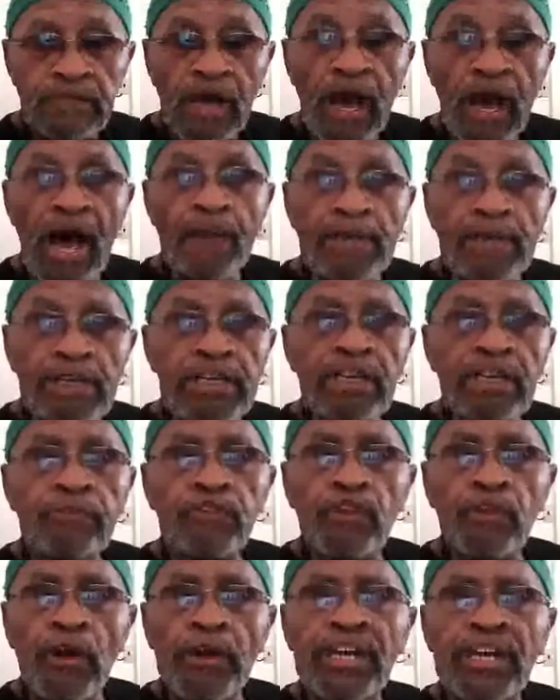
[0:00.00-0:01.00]
I believe
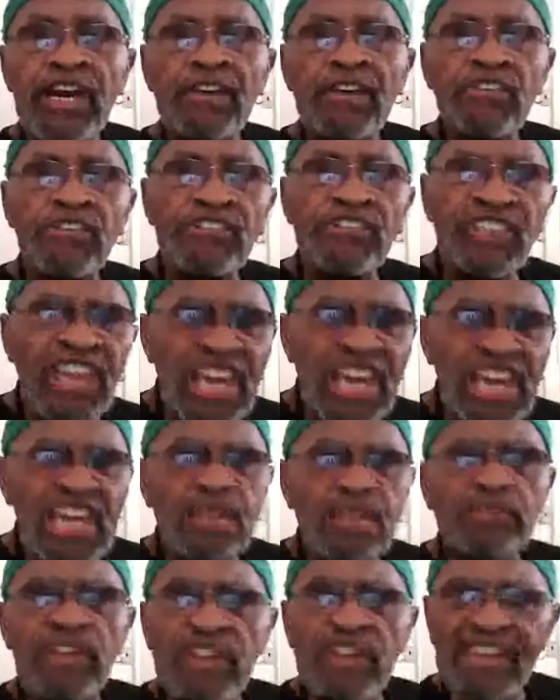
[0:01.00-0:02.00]
journeying as a
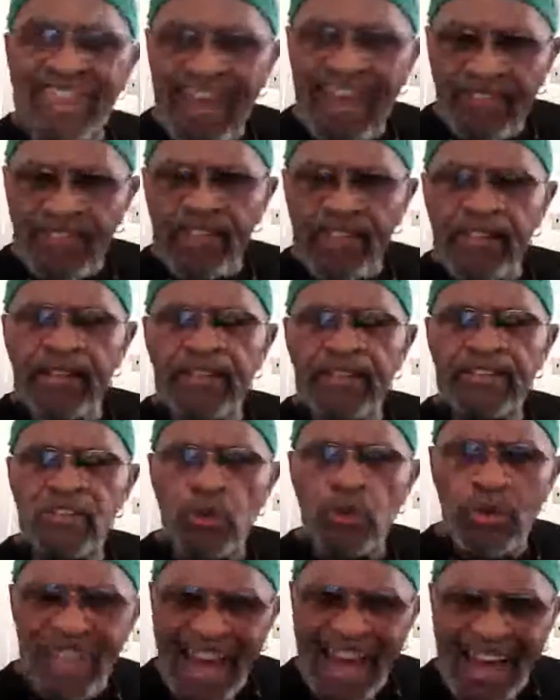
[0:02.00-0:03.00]
team together,
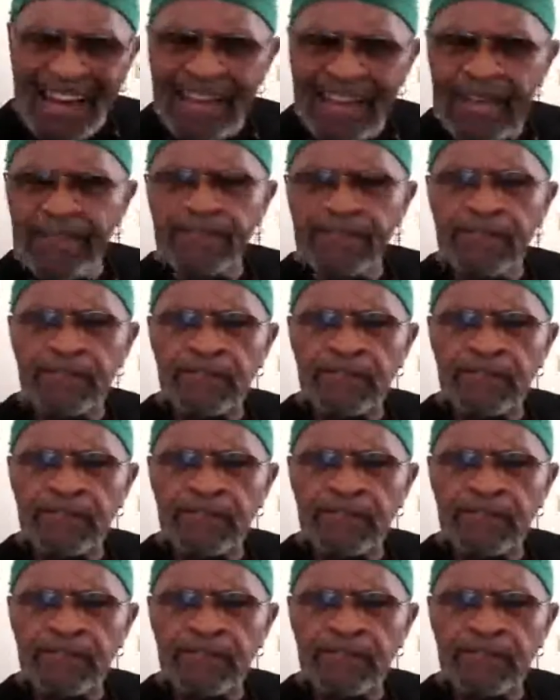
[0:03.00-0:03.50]
united.